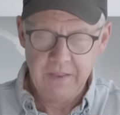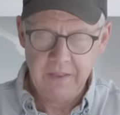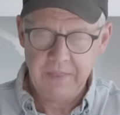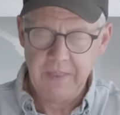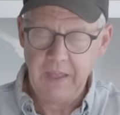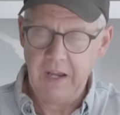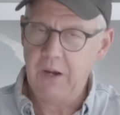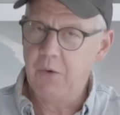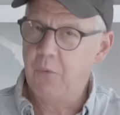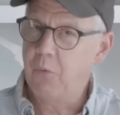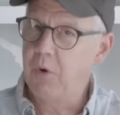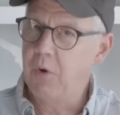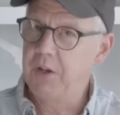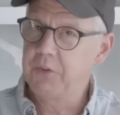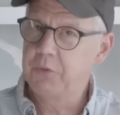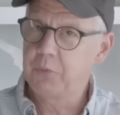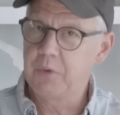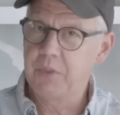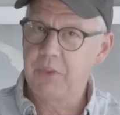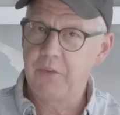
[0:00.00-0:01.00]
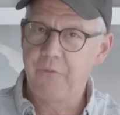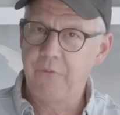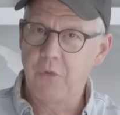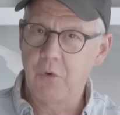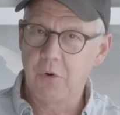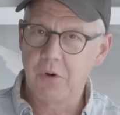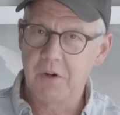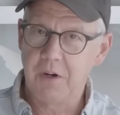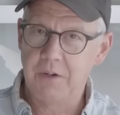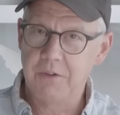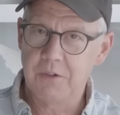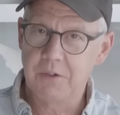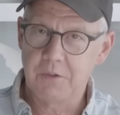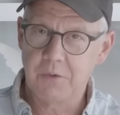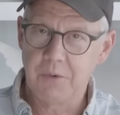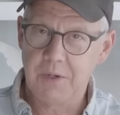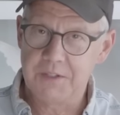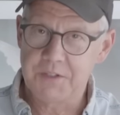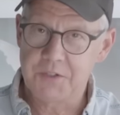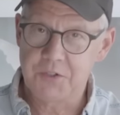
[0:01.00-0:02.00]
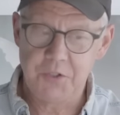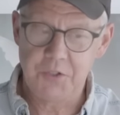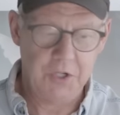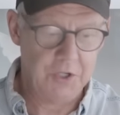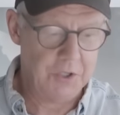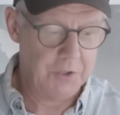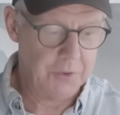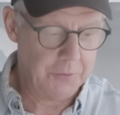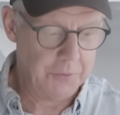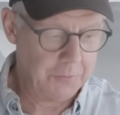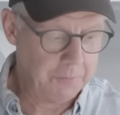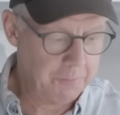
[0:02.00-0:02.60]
than it was with the 400 grit stone.